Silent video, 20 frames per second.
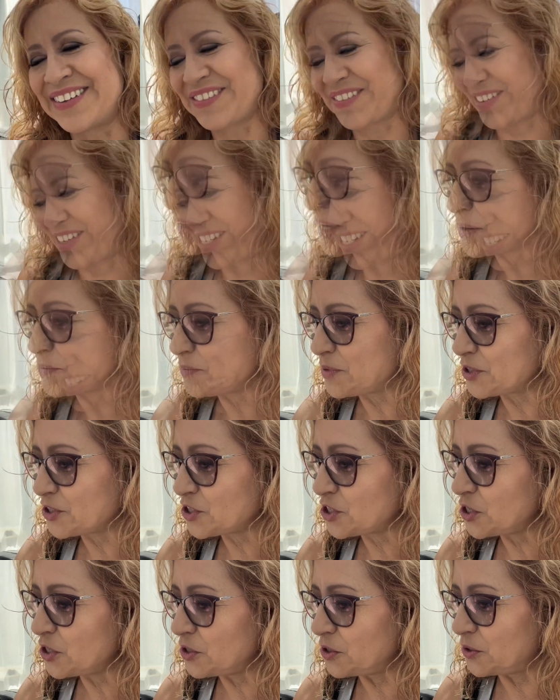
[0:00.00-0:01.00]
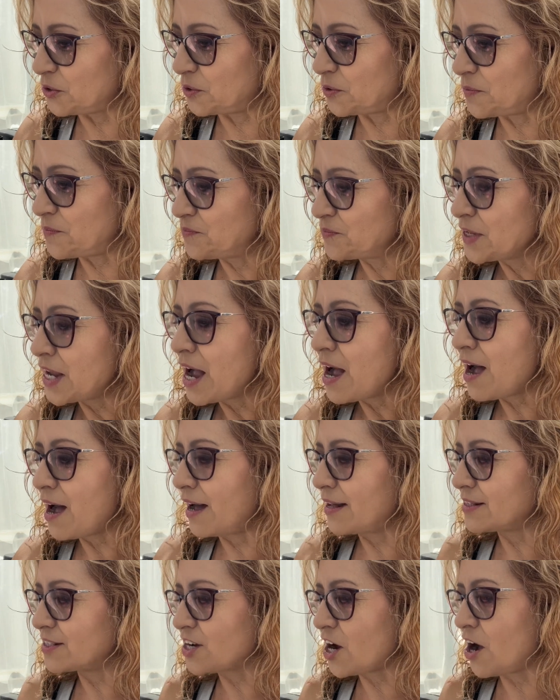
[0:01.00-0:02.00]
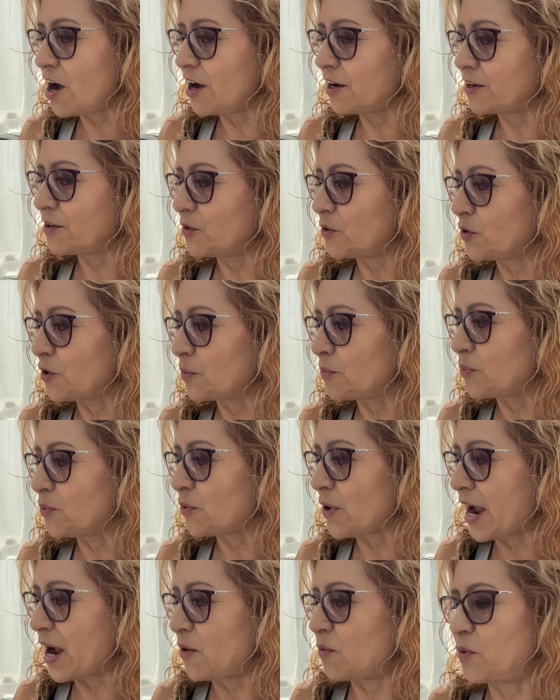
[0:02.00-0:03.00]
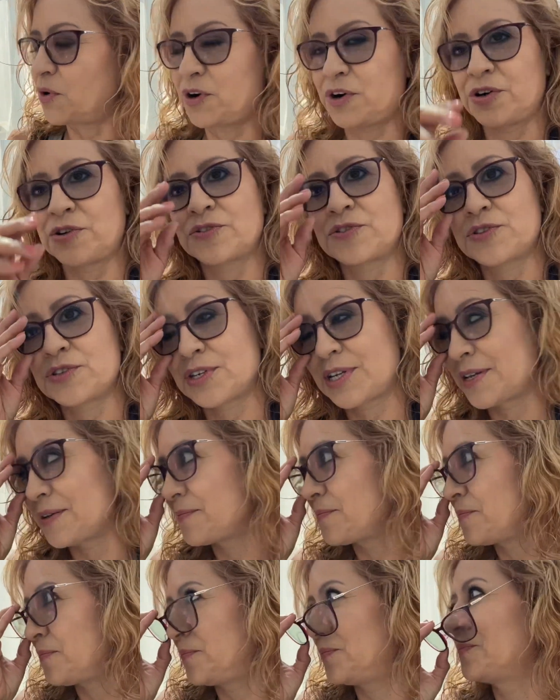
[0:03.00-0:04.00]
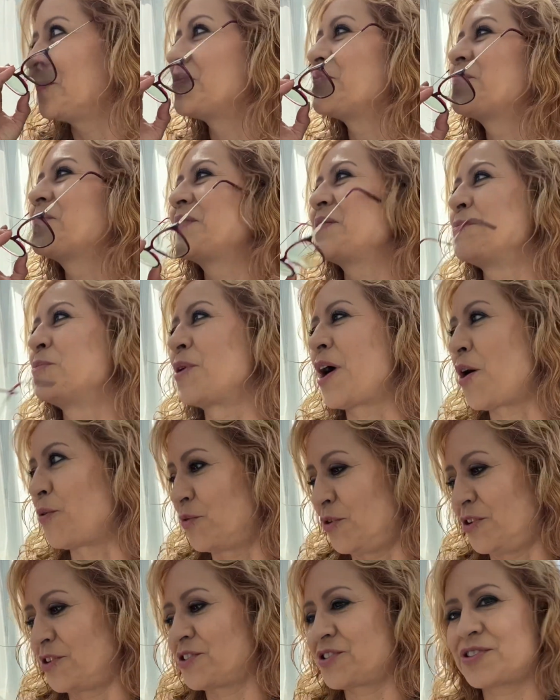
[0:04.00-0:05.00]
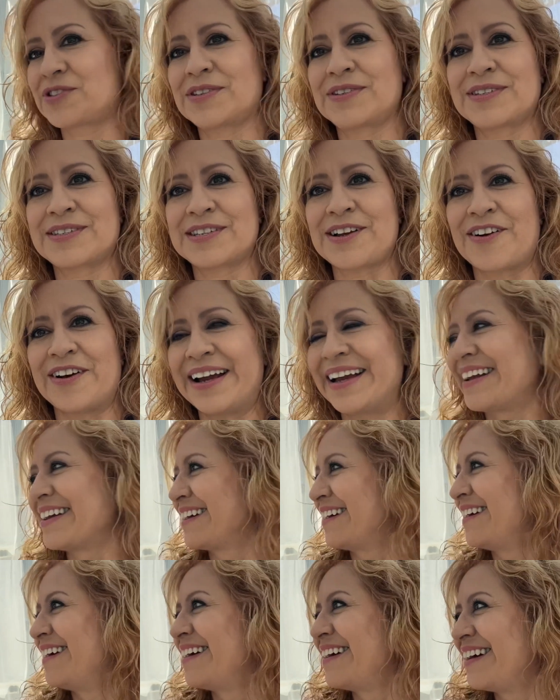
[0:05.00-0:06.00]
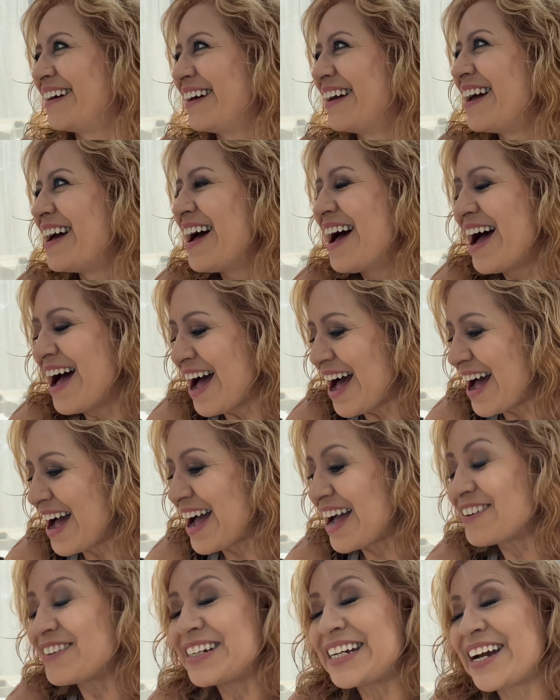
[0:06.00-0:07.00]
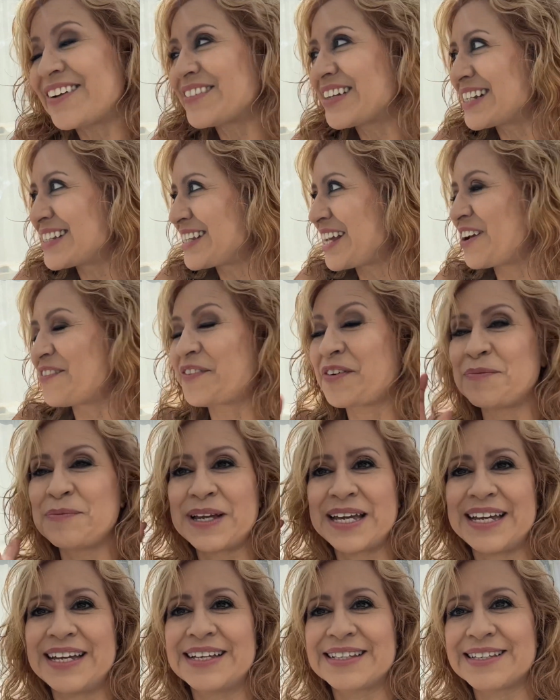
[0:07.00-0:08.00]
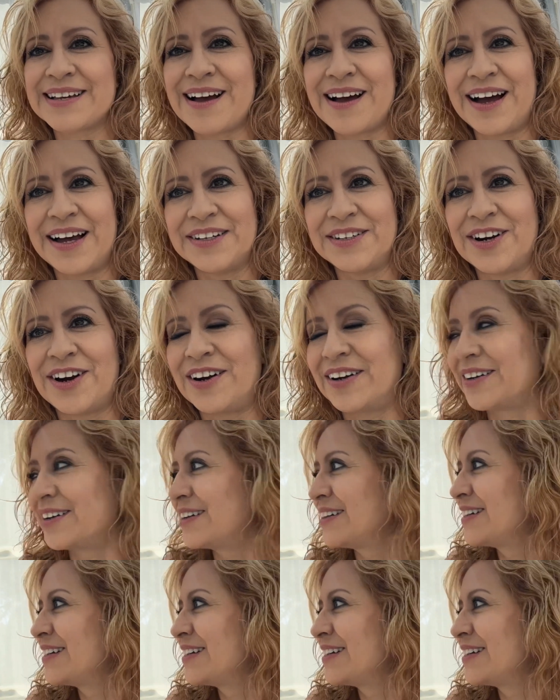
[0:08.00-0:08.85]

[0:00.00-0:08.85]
Number two, hot dog or bratwurst? Bratwurst, sorry. I would have to say for me, it's a hot dog.